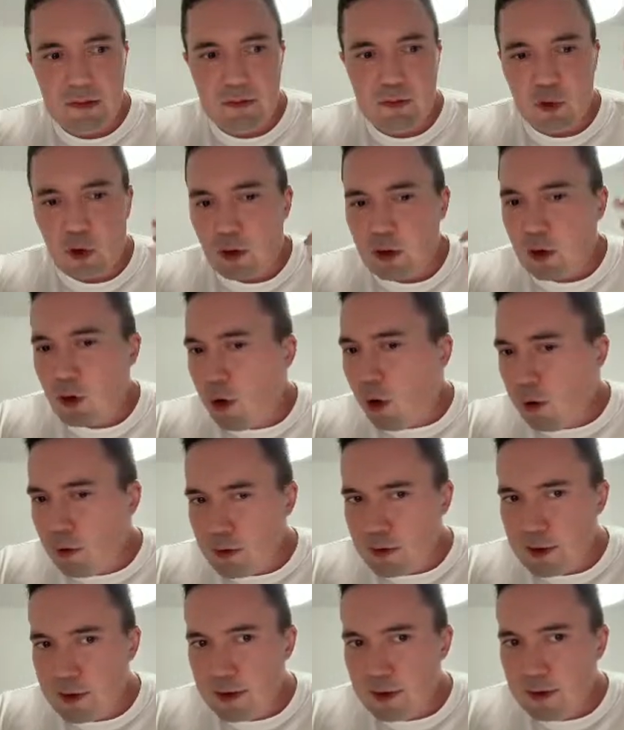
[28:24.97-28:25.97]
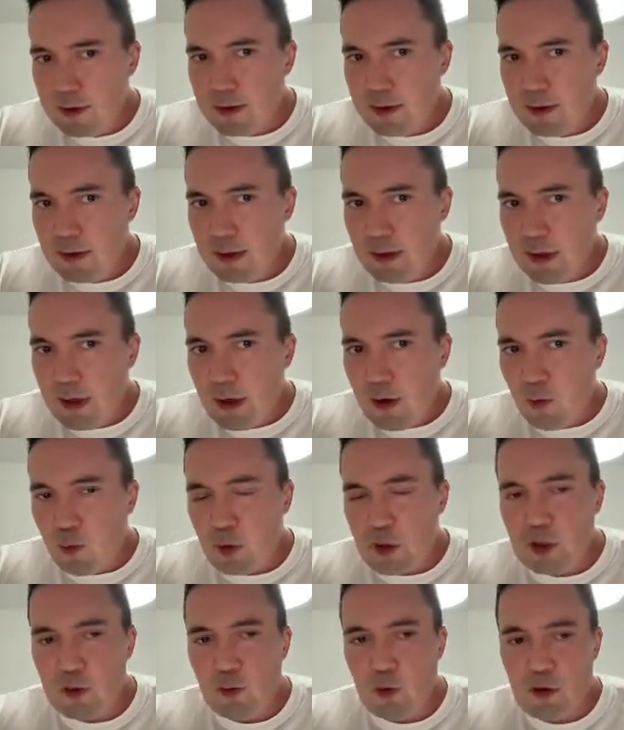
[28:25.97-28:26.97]
protocols
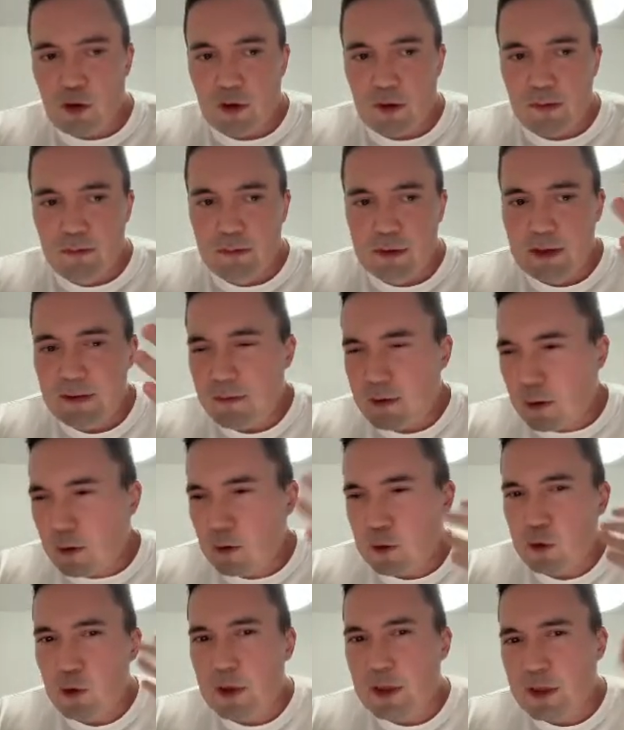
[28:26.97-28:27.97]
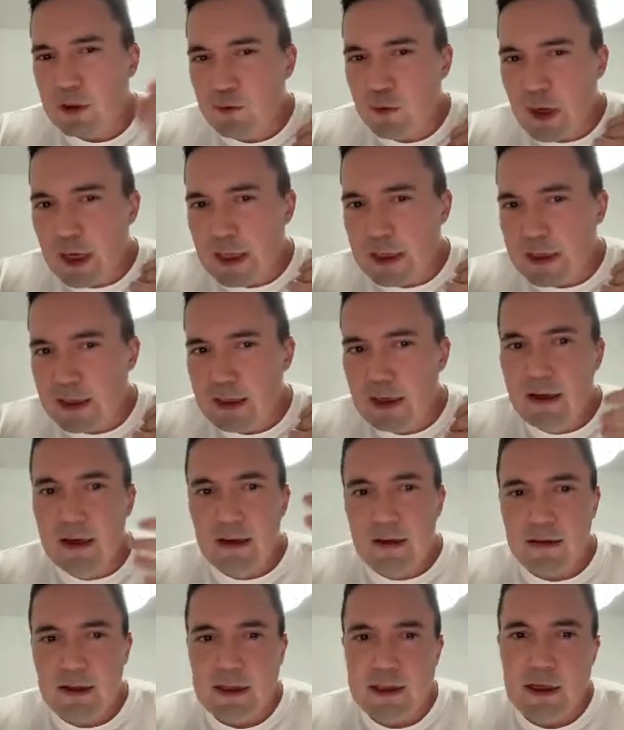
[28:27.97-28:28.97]
which were difficult to integrate.
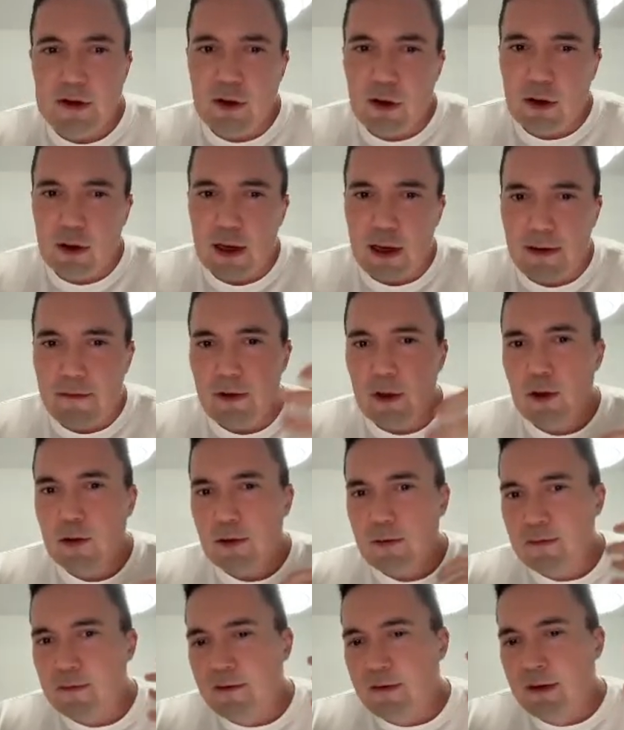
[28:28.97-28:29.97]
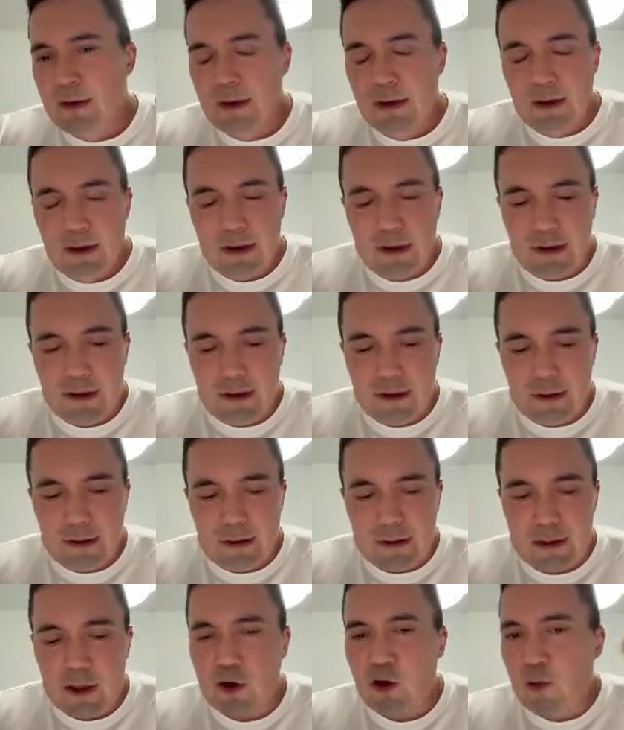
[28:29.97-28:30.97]
They did not have a lot of
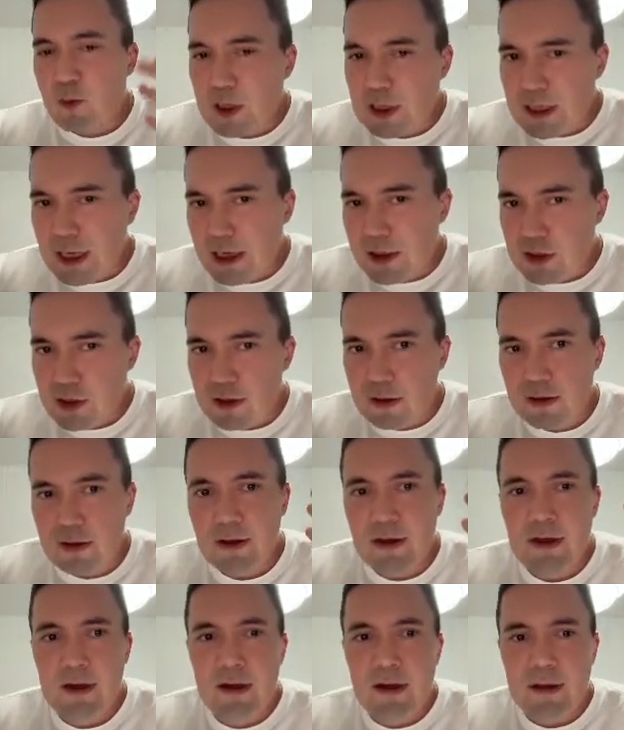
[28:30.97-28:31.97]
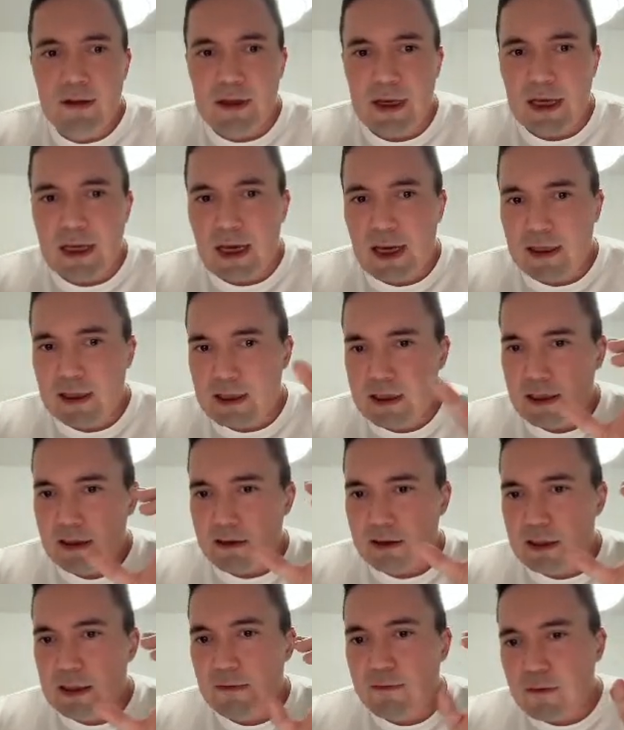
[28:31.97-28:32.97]
documentation. They had
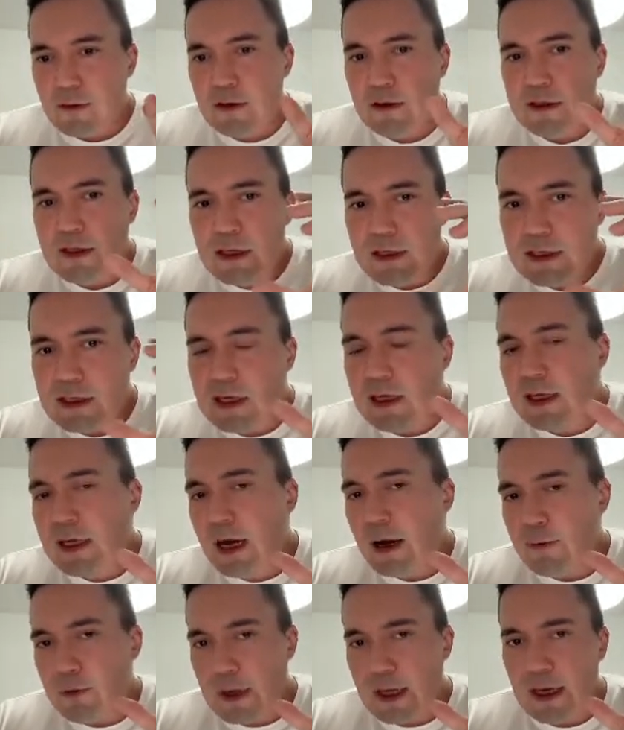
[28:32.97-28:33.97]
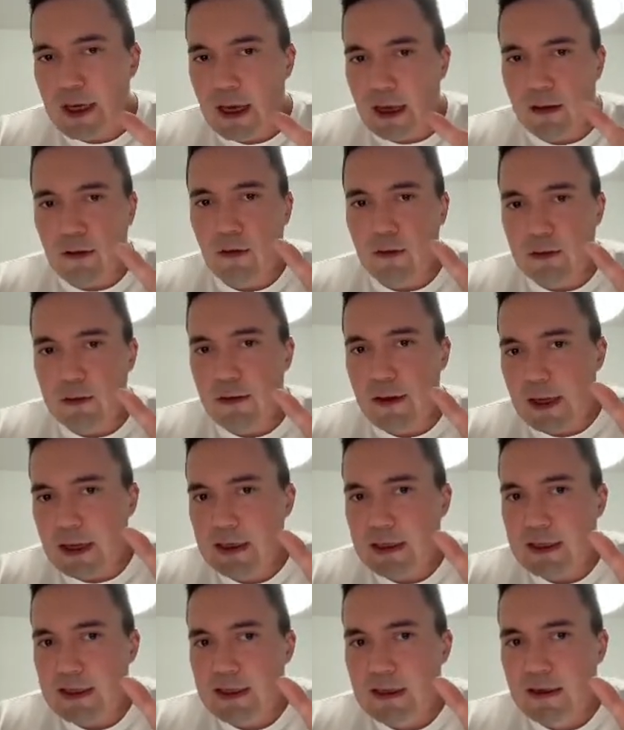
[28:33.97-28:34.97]
differences in how they handled
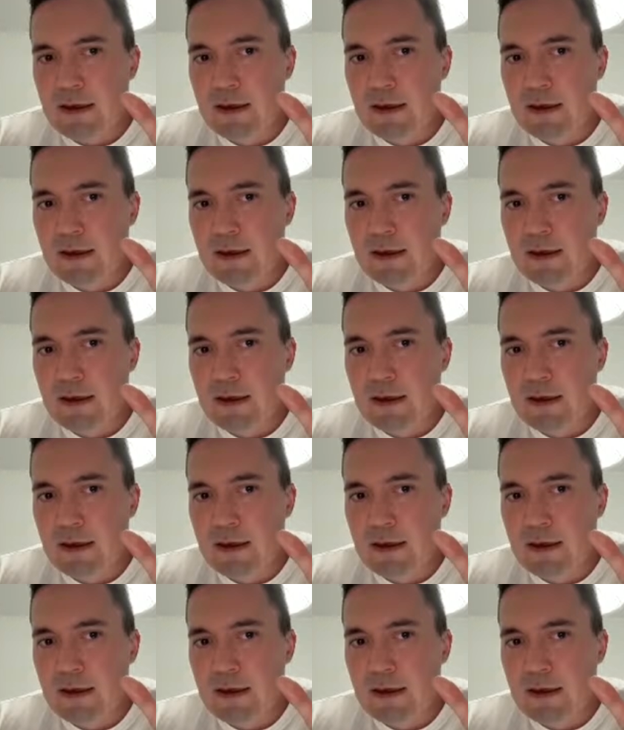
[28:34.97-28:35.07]
things.